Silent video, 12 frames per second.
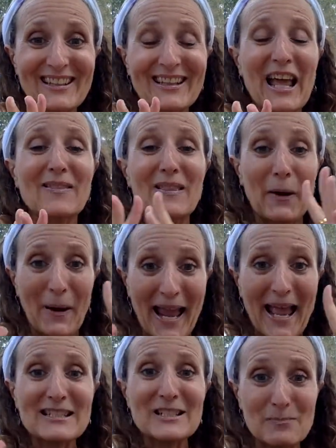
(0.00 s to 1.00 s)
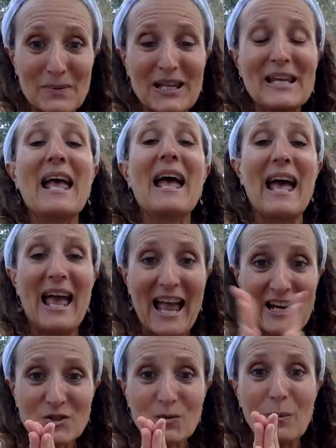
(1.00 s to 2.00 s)
that there had to be
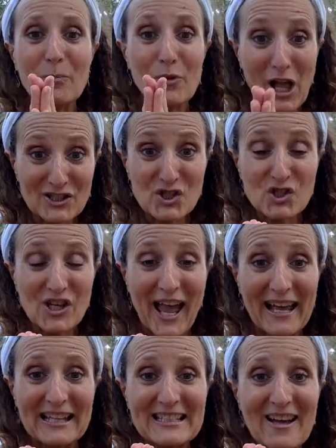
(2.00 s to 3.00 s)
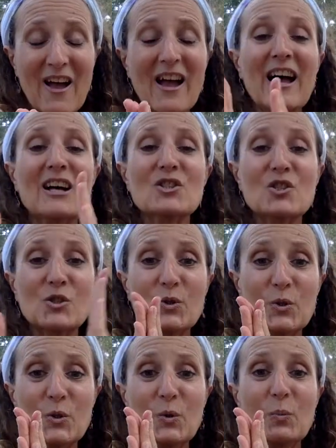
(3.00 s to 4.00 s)
actual bloodshed
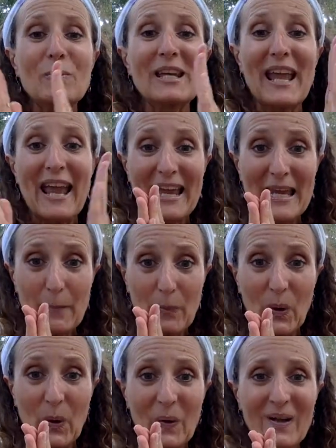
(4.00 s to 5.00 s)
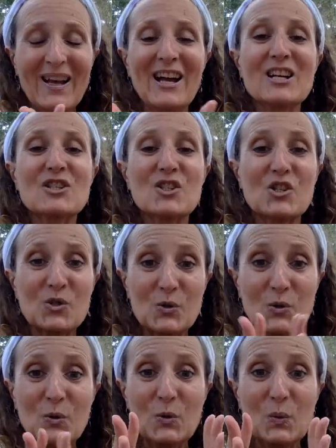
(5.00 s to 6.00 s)
to be able
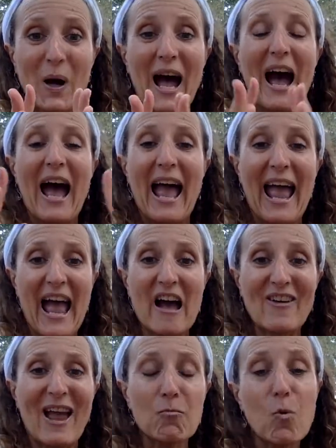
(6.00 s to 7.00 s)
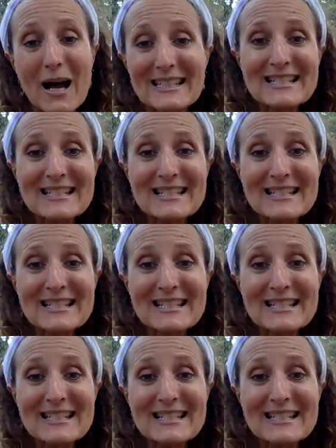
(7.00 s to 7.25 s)
to have one